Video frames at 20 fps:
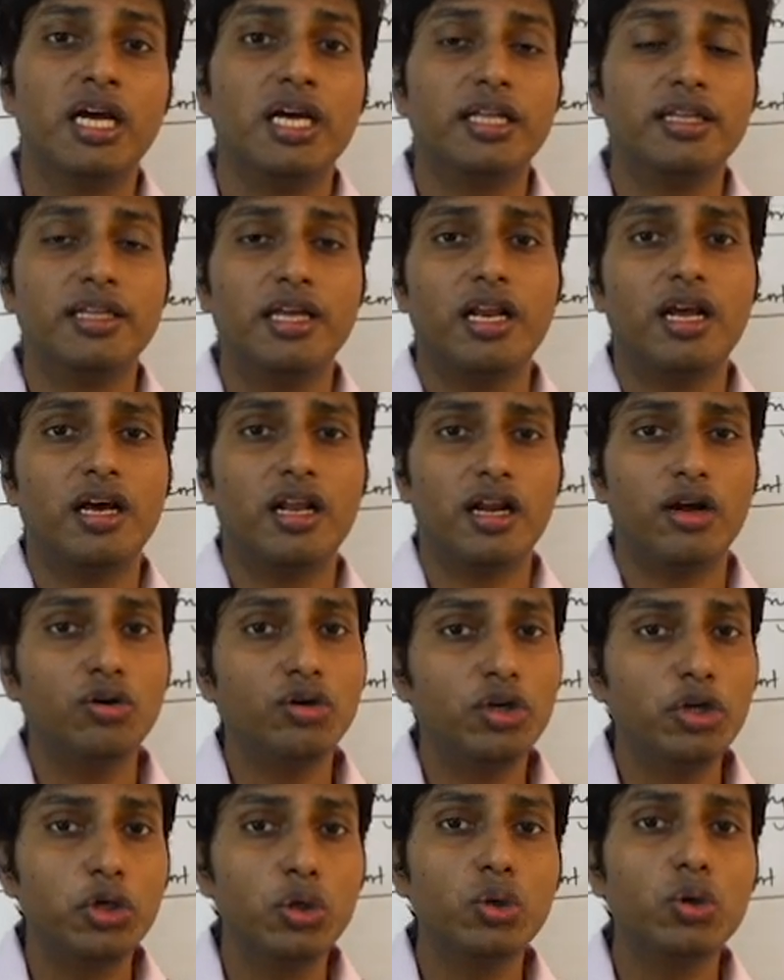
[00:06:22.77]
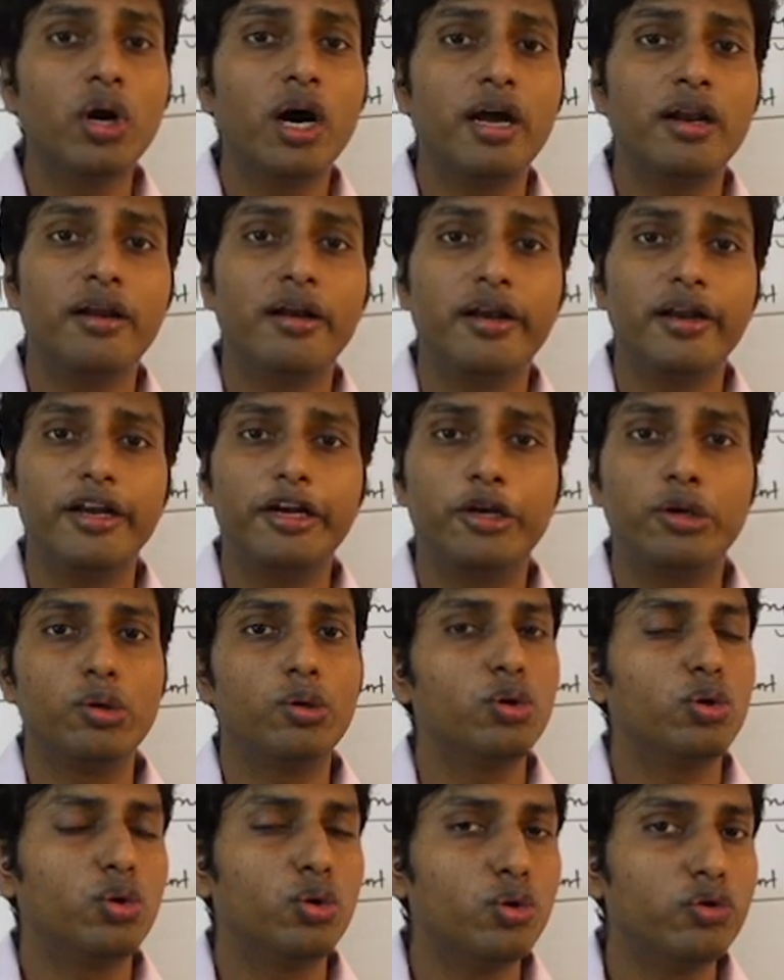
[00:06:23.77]
There are around 200
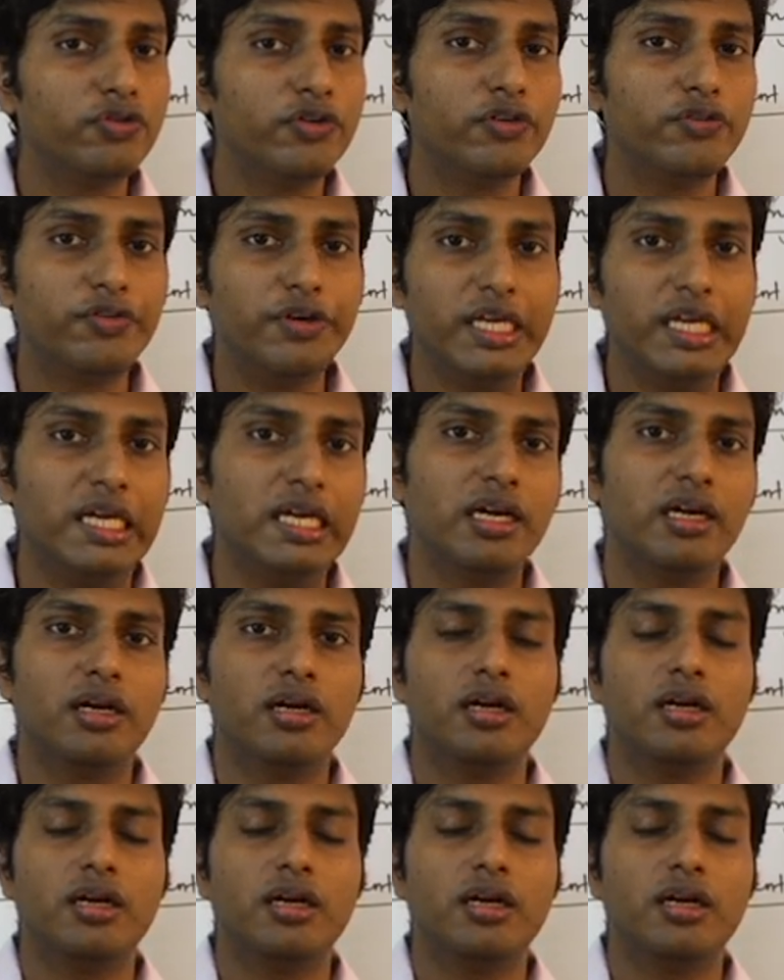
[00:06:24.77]
to 250